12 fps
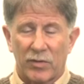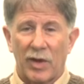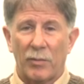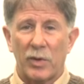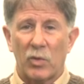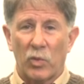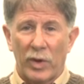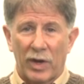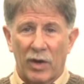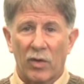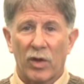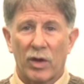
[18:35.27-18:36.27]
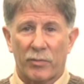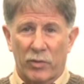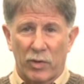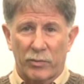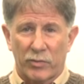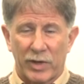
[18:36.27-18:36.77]
They'll be well
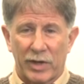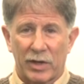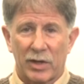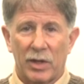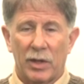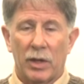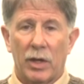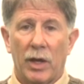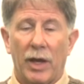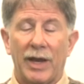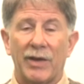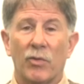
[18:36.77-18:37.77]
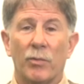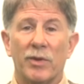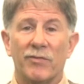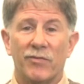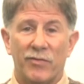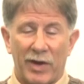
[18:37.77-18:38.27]
appropriated, and they will
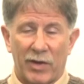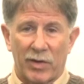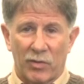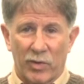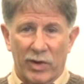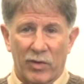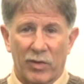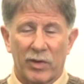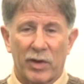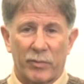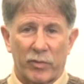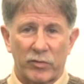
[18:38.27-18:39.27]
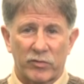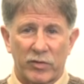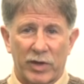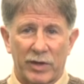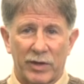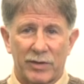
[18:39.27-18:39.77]
be very well
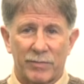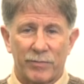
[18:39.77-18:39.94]
appreciated.